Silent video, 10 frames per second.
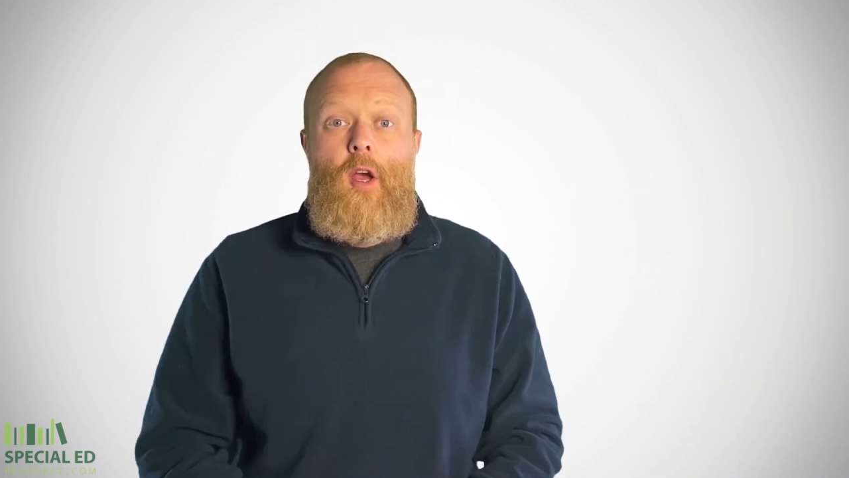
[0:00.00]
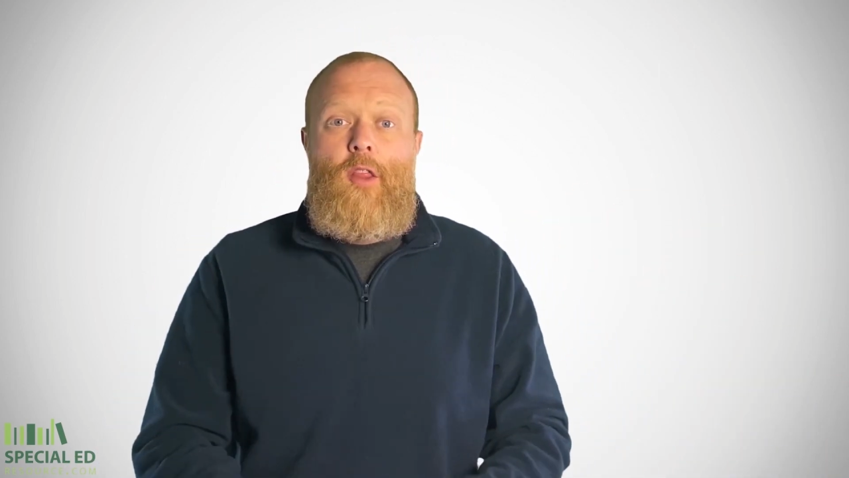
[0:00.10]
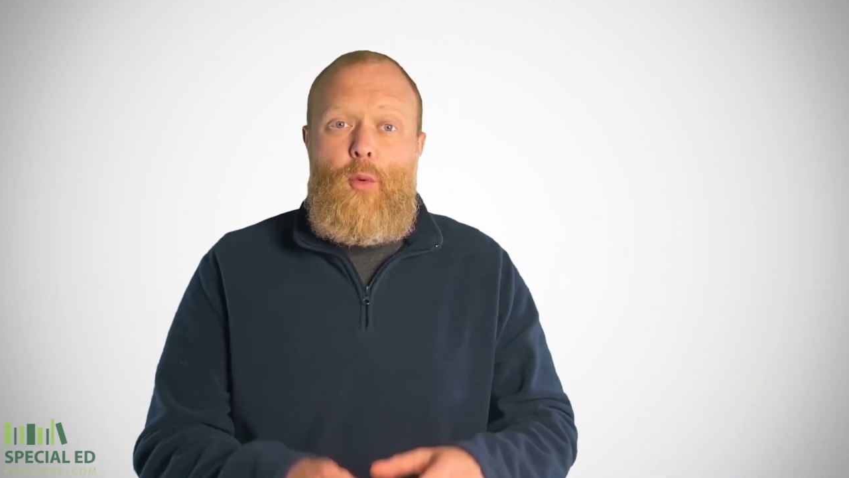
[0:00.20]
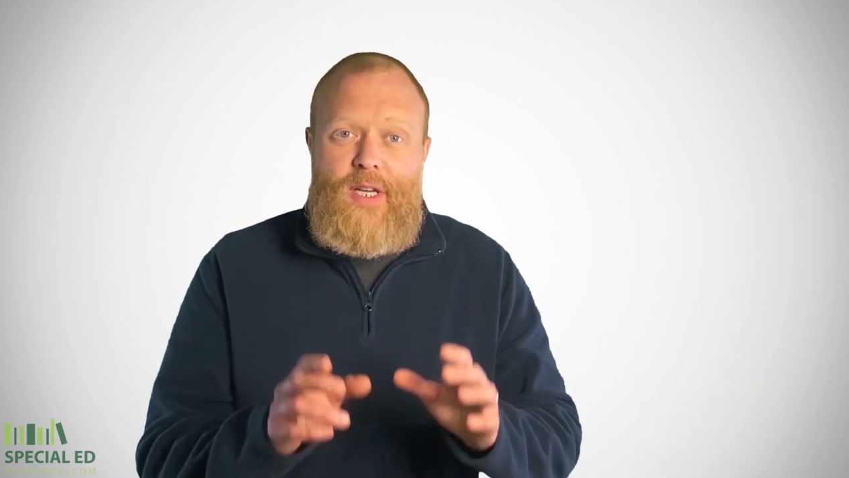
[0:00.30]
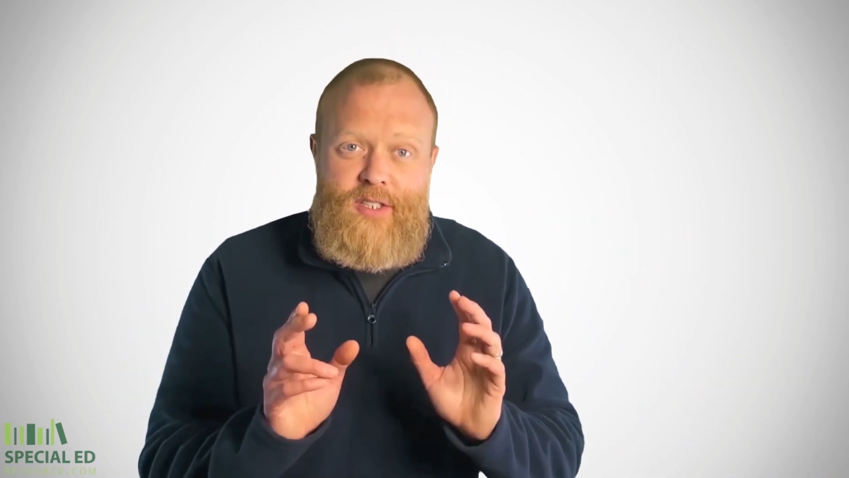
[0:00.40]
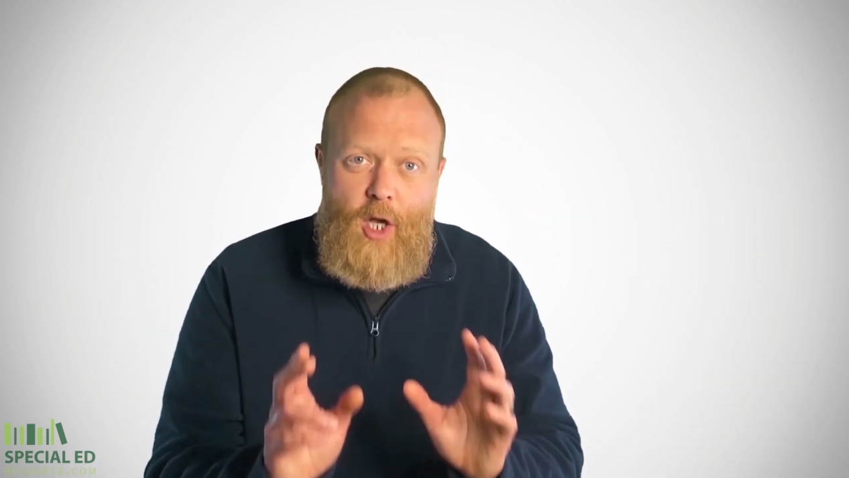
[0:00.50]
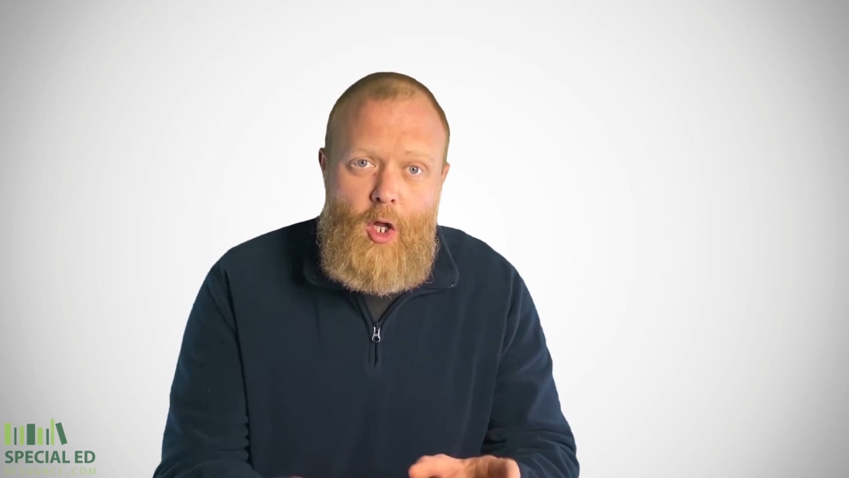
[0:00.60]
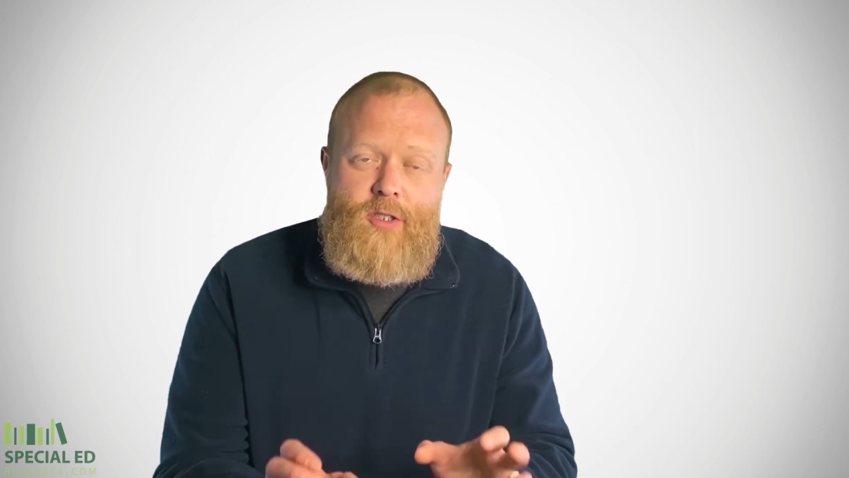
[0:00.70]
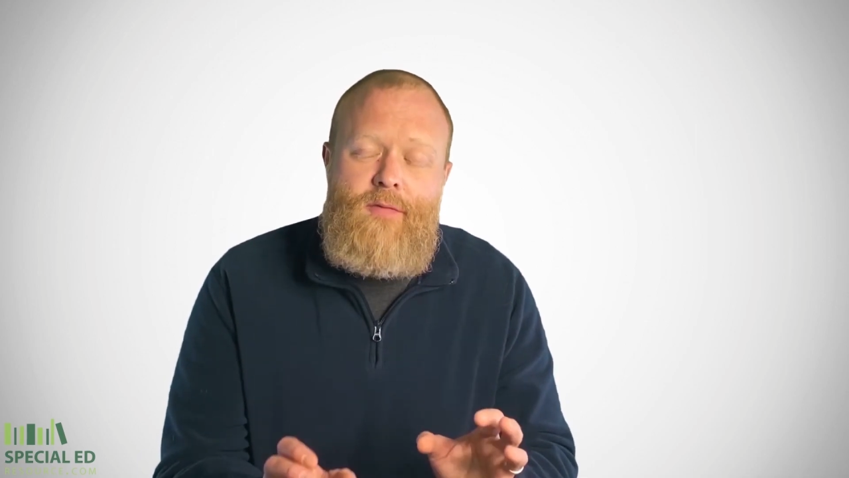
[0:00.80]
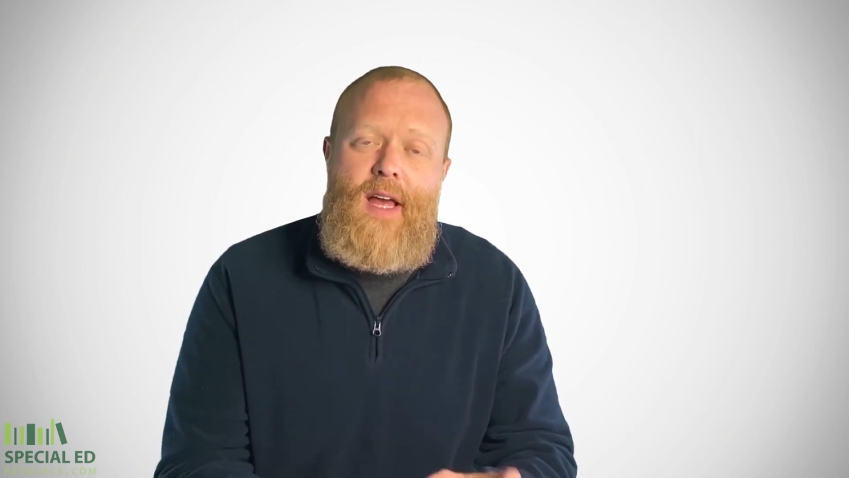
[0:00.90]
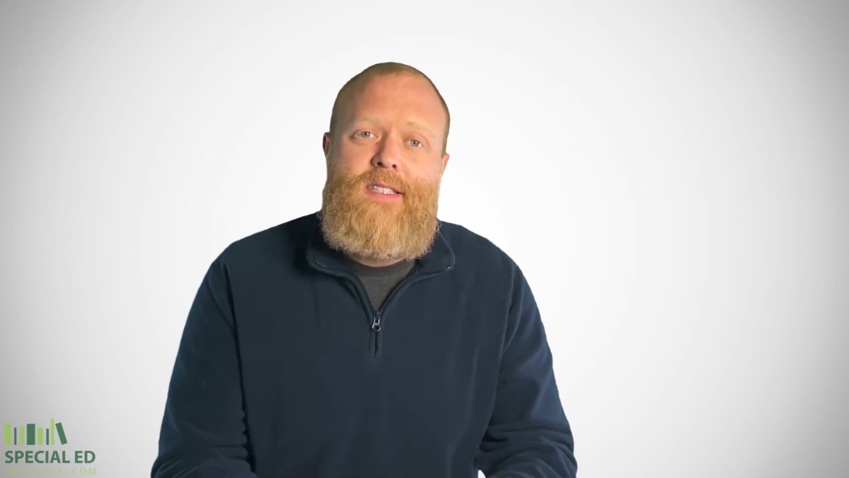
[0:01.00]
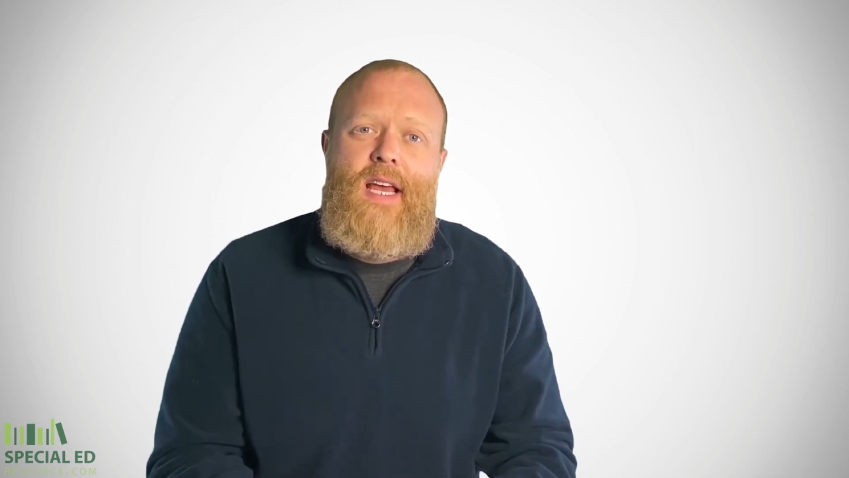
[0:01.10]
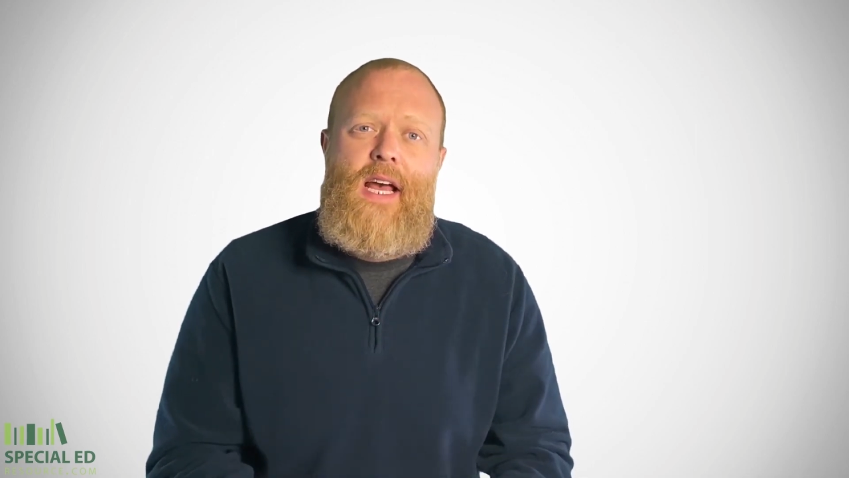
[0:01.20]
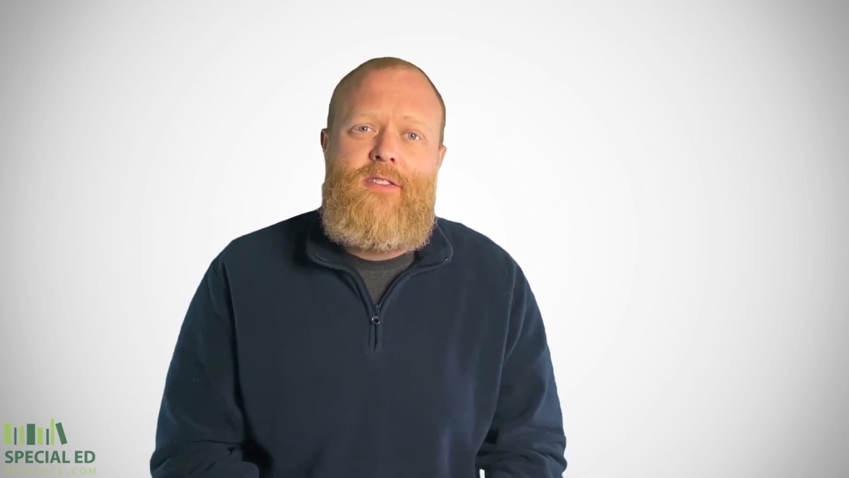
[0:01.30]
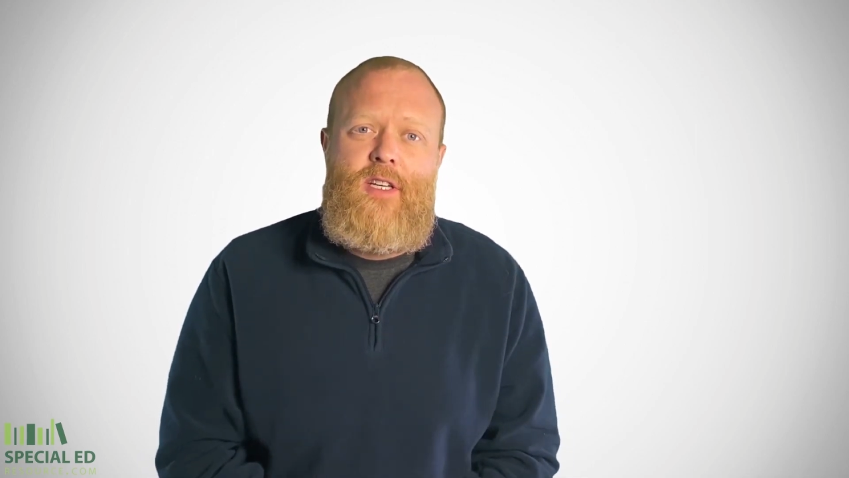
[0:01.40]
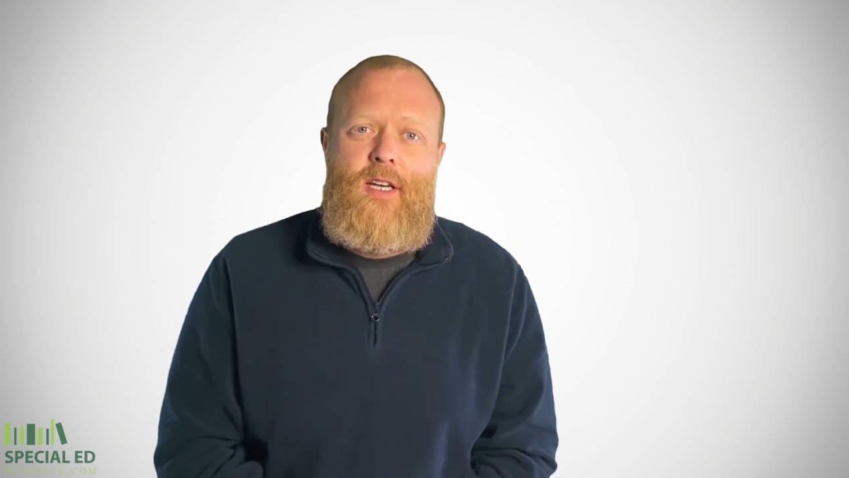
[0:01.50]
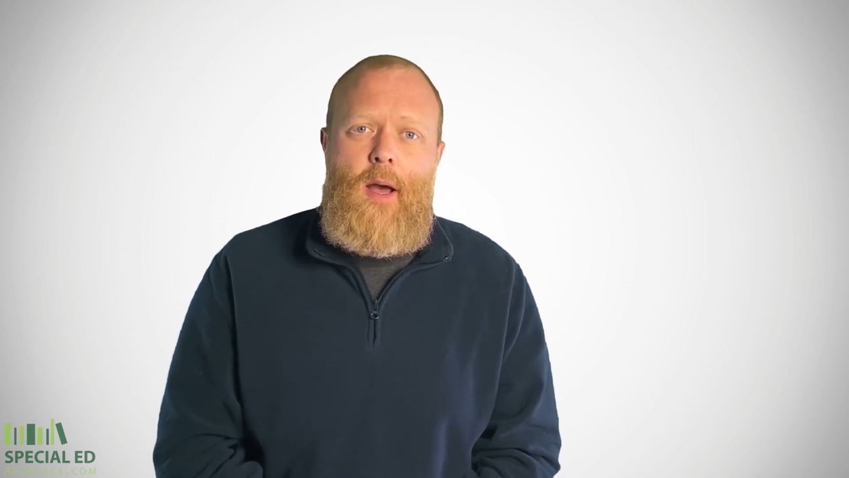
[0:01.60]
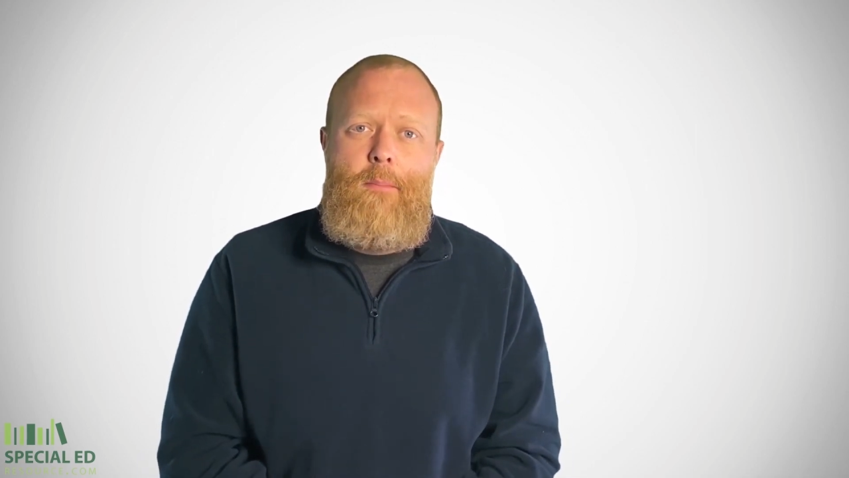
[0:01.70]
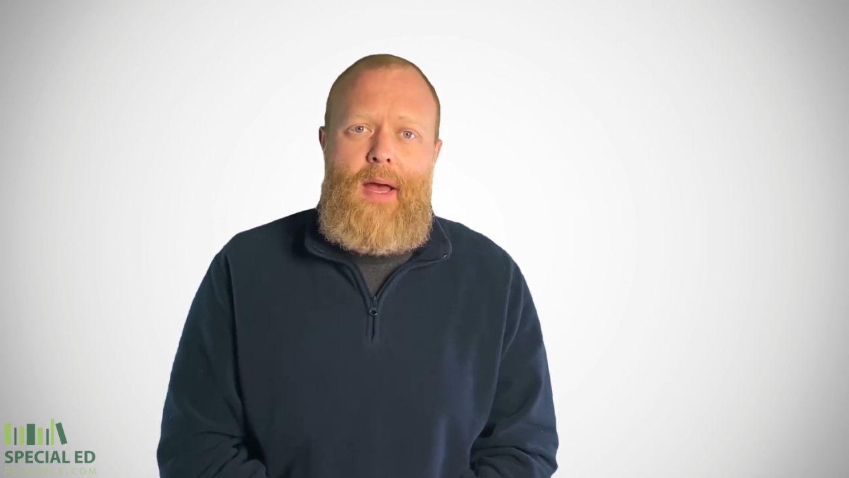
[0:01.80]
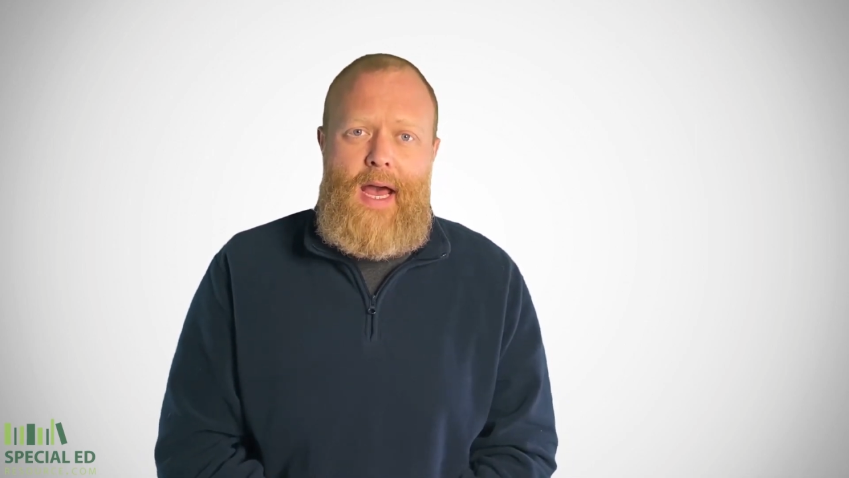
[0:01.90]
The results of that test had
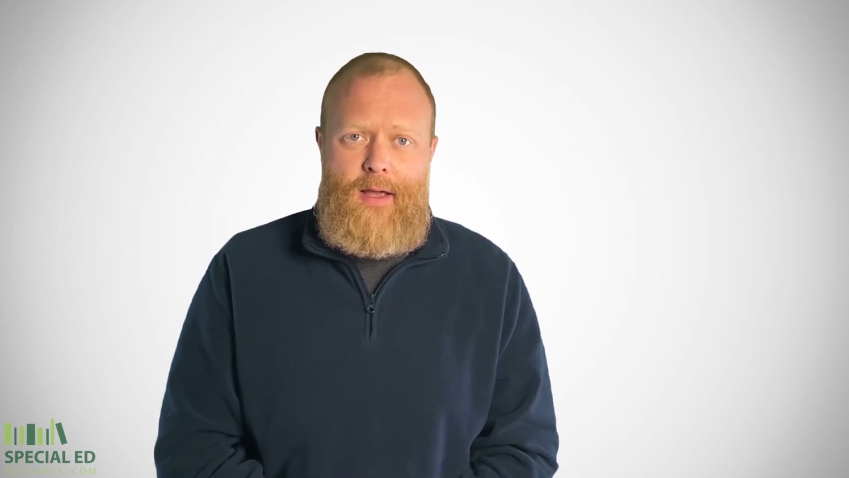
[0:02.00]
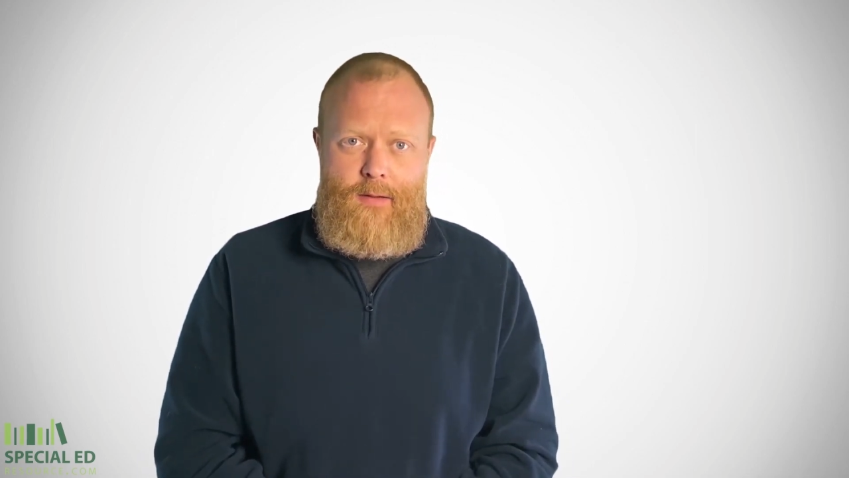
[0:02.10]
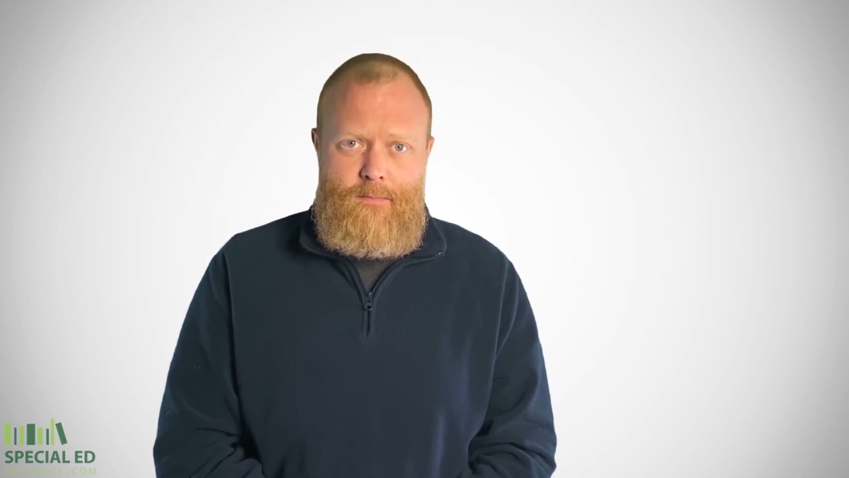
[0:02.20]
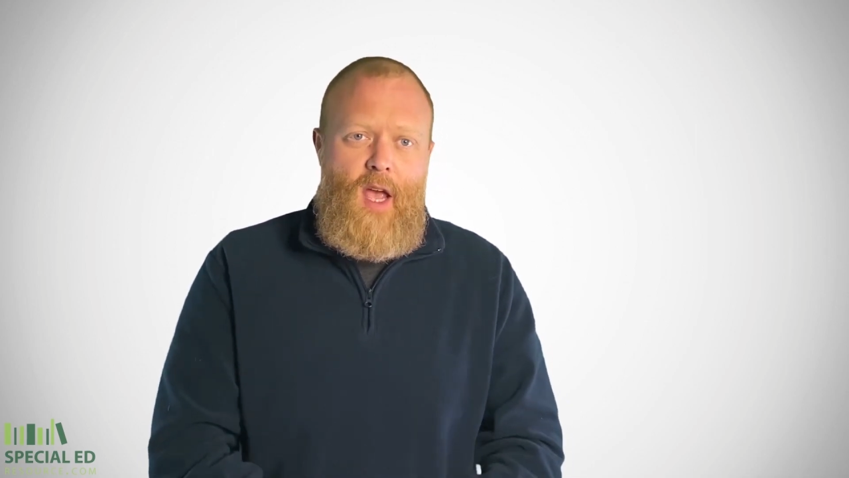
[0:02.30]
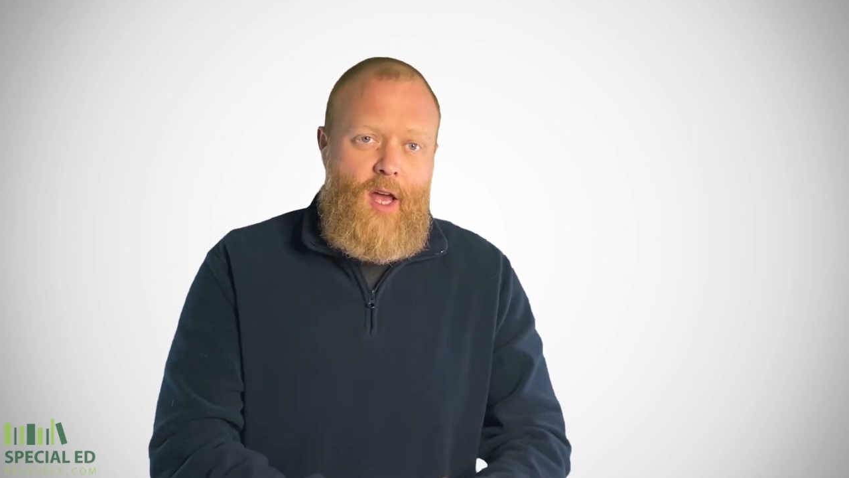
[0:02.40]
come back,